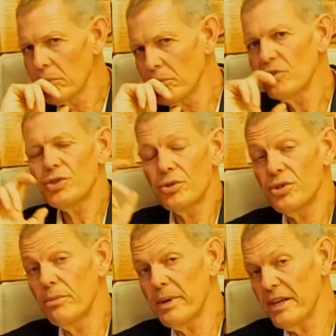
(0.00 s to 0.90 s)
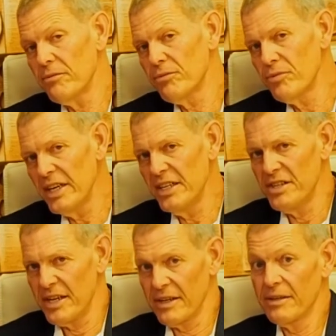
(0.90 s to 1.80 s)
Should you be
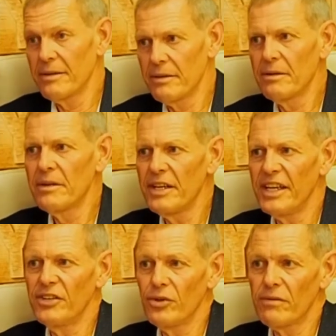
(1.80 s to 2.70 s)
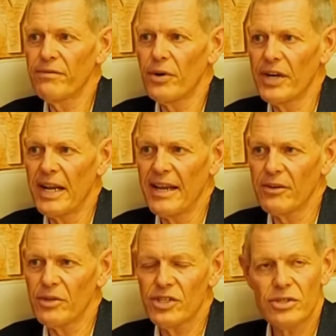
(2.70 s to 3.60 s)
reading in your foreign
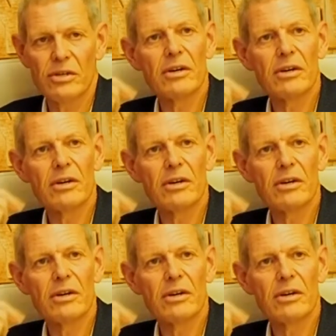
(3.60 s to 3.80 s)
language?